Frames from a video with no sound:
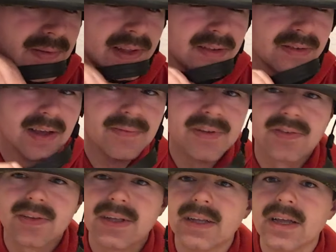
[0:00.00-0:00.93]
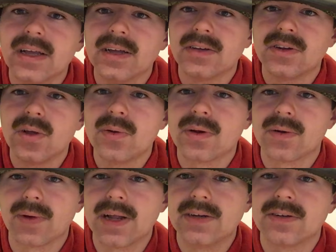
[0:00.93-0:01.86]
of these, obviously, two
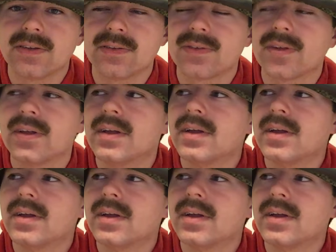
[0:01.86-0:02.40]
iterations,